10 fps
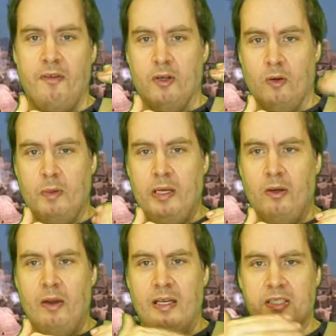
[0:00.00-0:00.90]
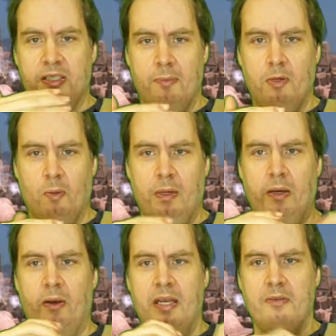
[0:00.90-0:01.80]
career and a sub
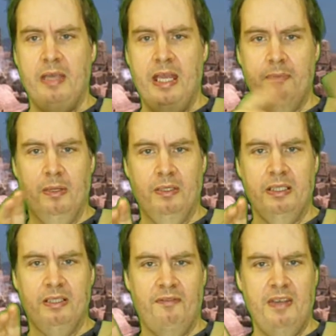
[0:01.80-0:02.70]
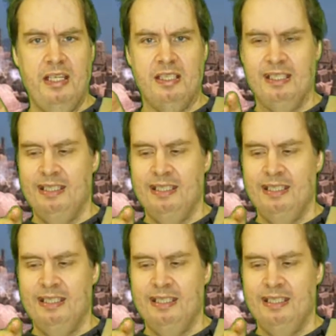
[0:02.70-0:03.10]
career, and you gain abilities and feats.